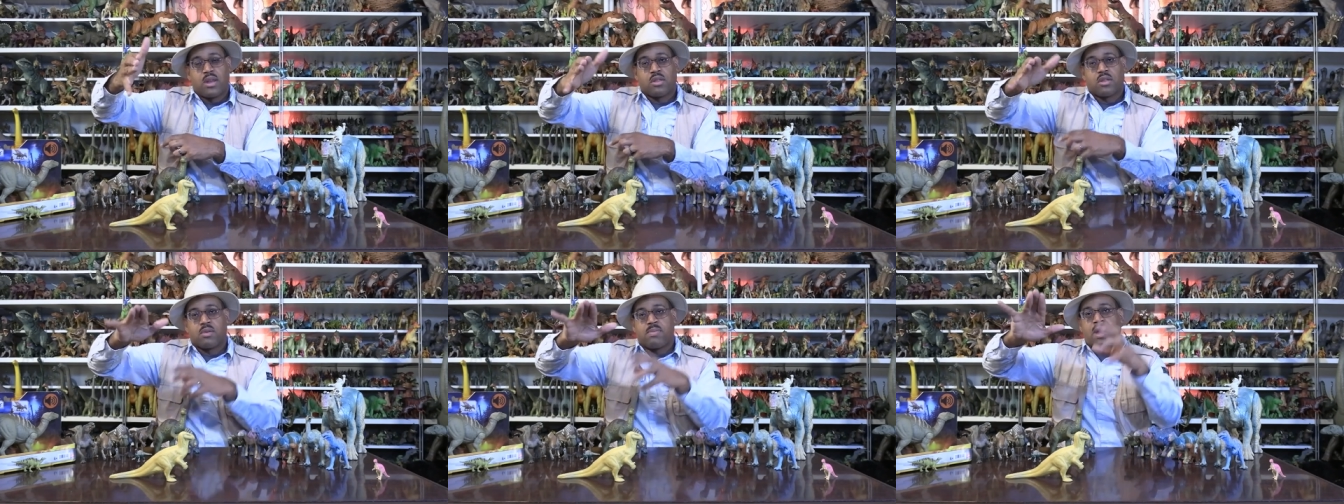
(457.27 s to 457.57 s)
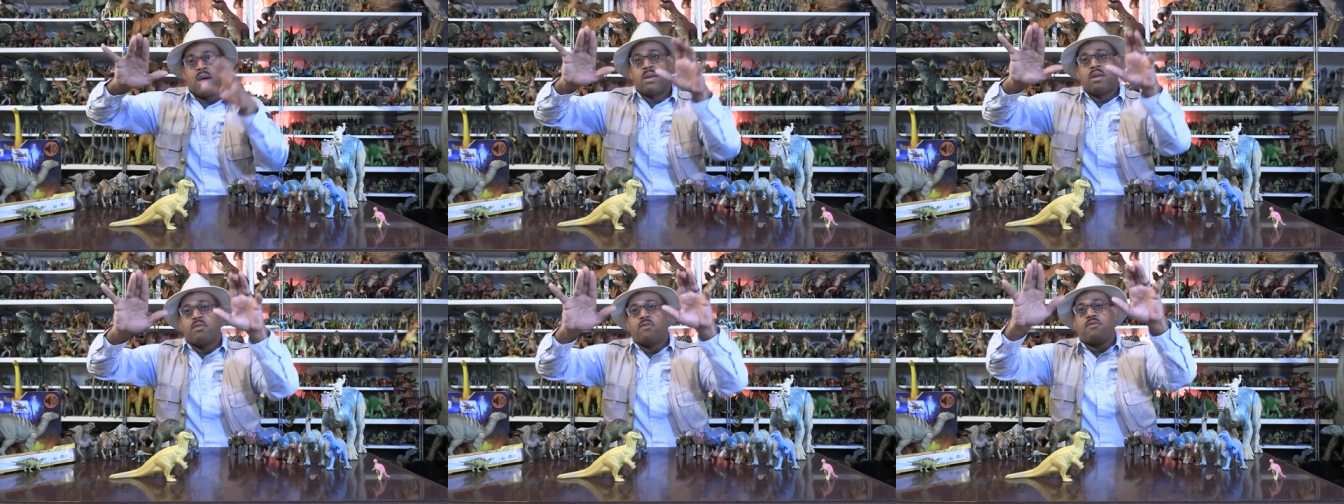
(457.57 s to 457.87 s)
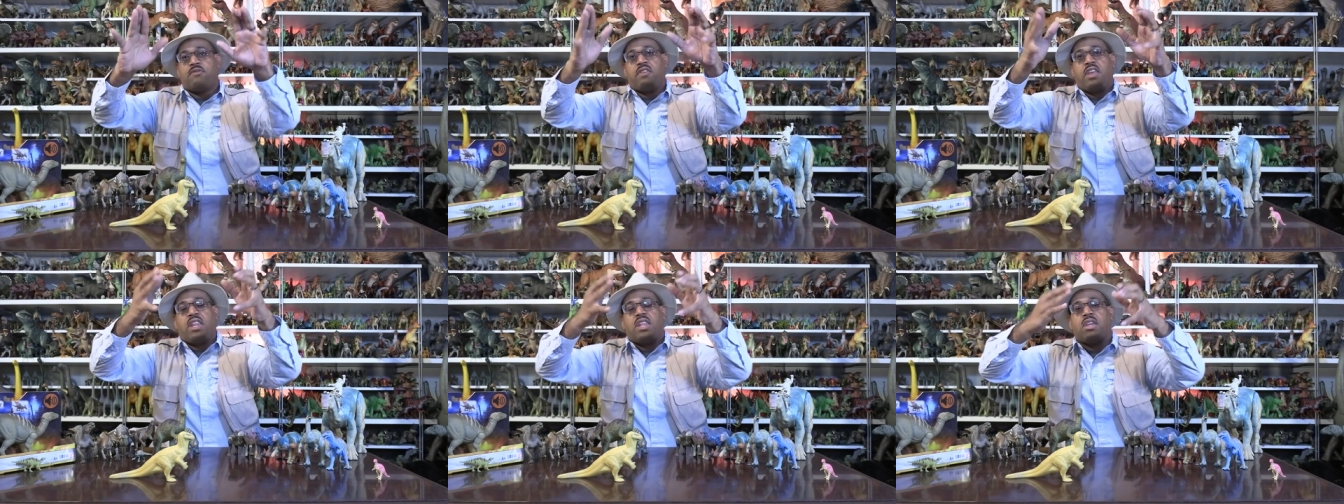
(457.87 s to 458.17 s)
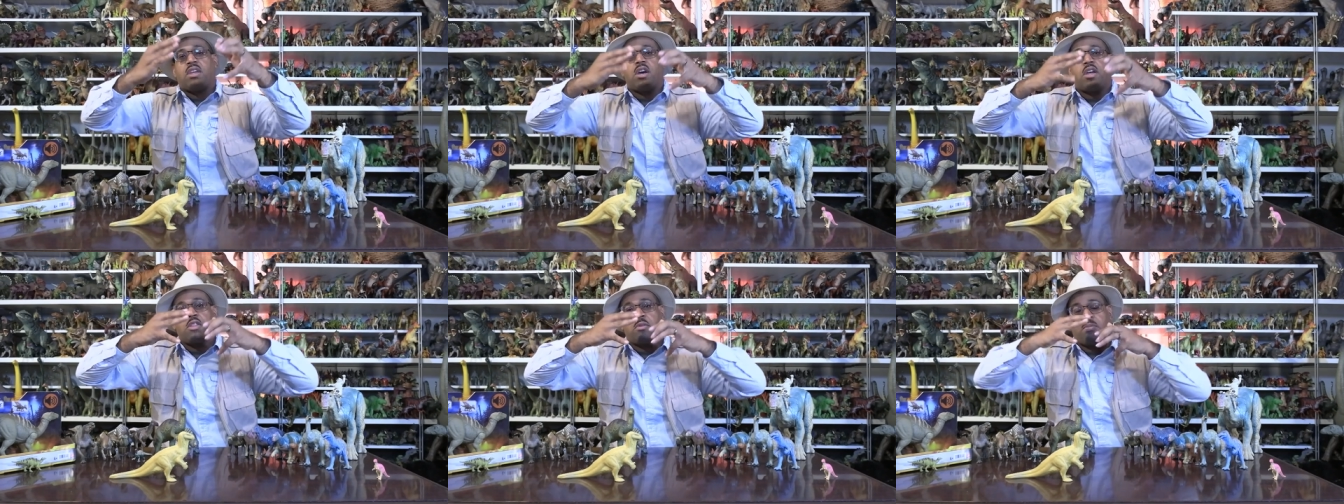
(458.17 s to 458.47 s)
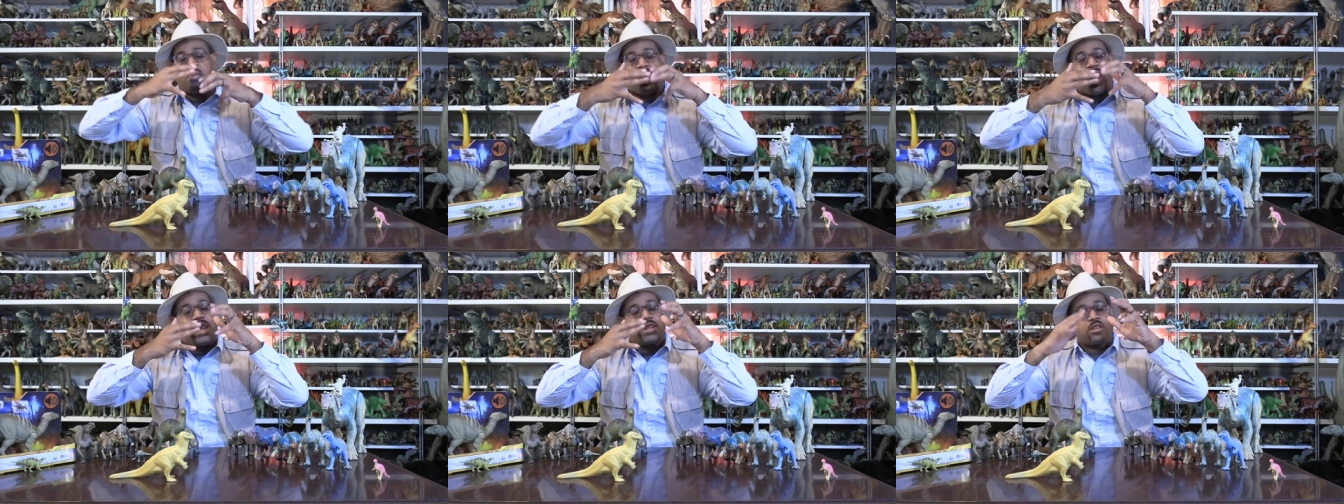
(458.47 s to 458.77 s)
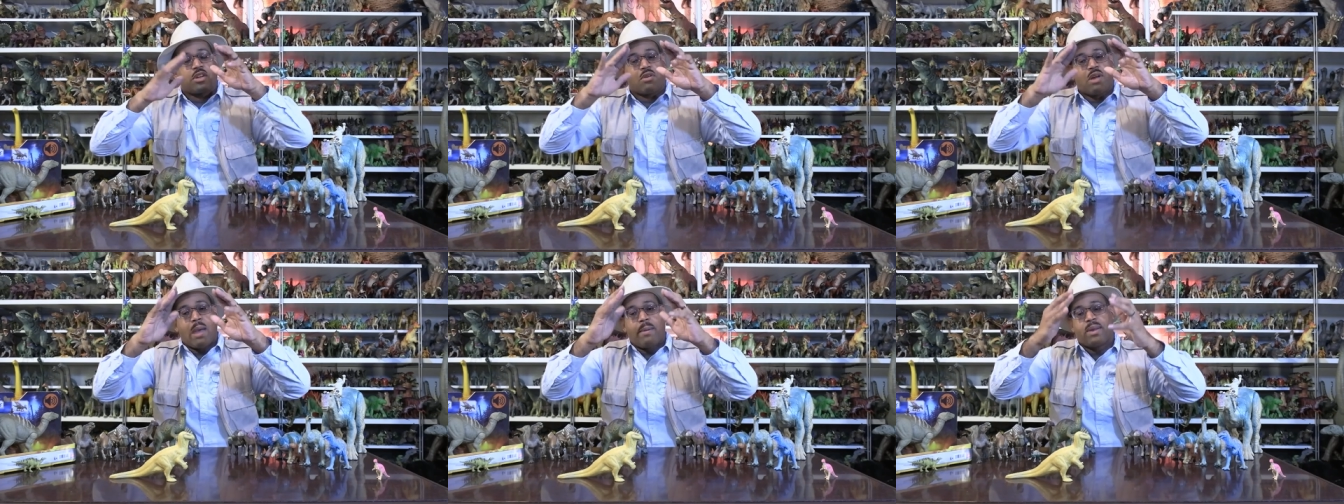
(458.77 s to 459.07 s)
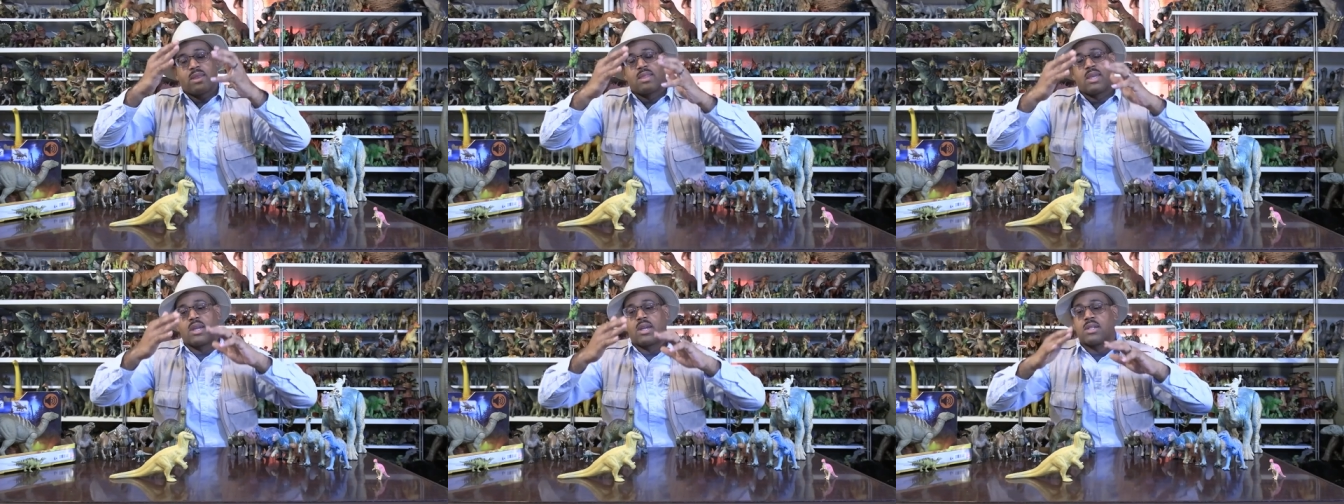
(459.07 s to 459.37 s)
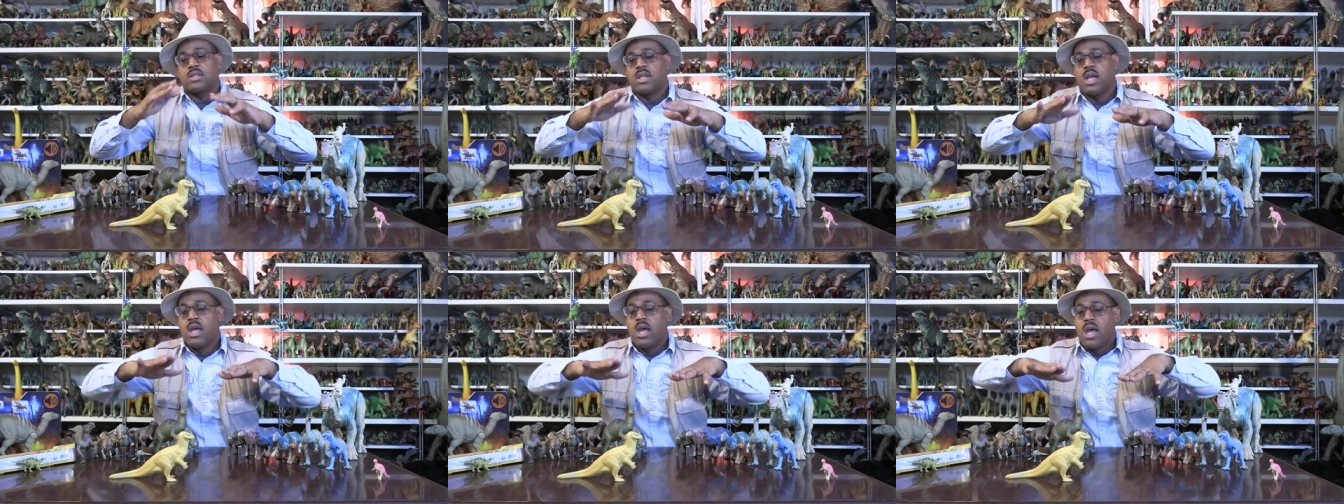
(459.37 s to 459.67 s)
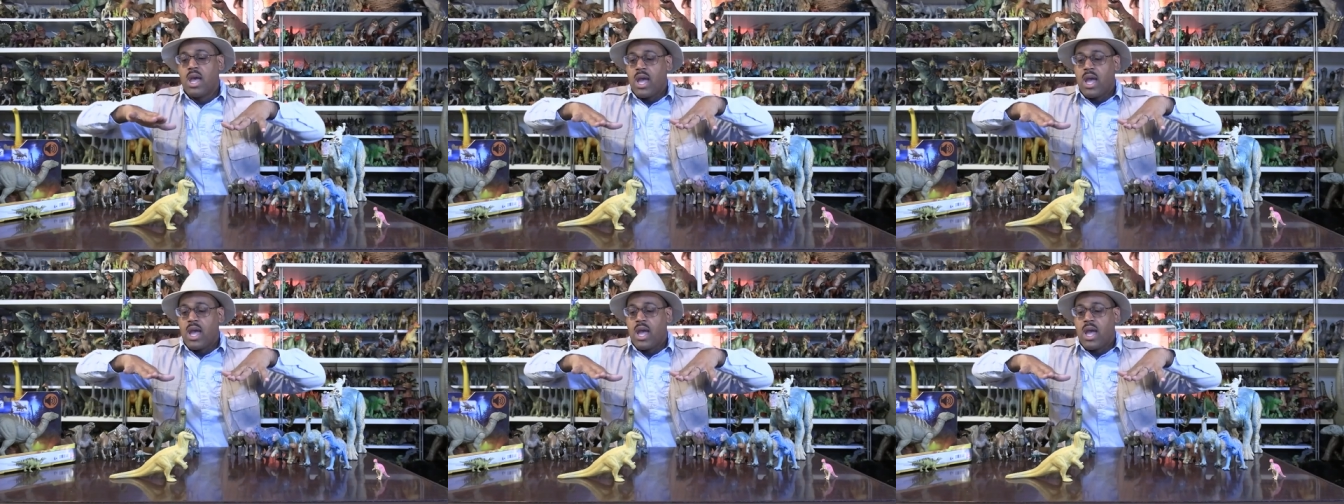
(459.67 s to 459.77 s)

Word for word: So they're probably feeding on the plants and grabbing things.